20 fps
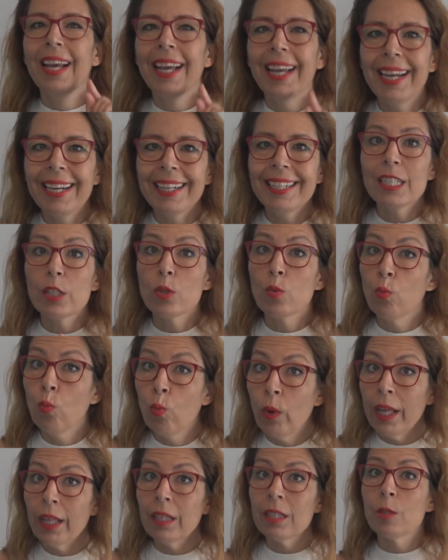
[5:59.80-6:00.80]
it is
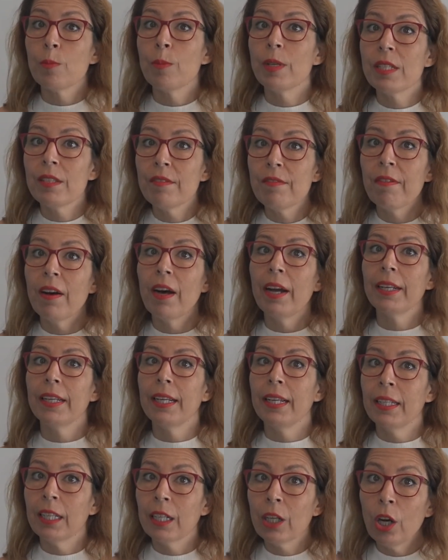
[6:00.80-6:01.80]
well specified
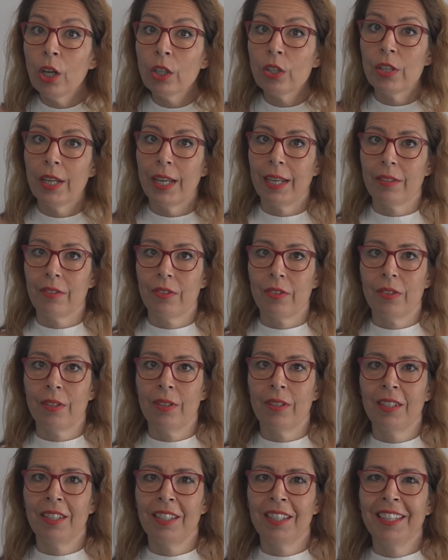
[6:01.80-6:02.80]
in the context.
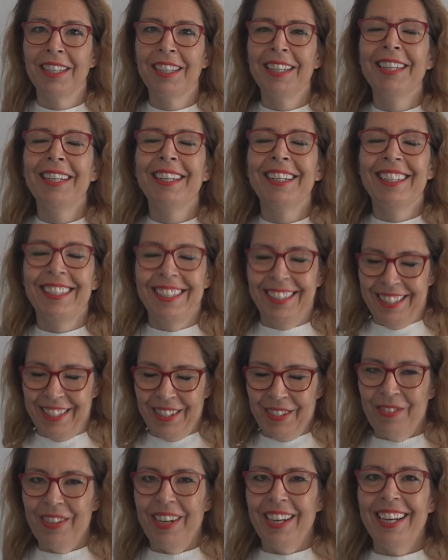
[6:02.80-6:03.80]

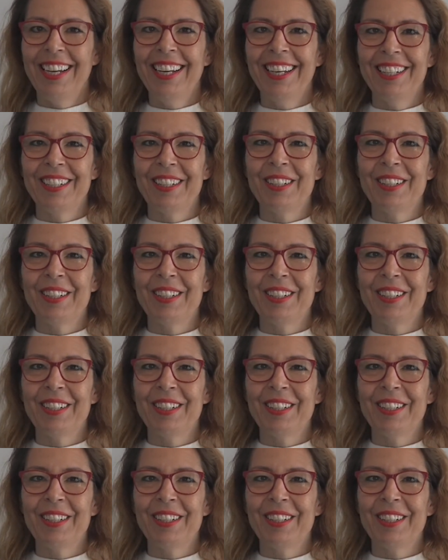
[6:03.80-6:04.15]
Right?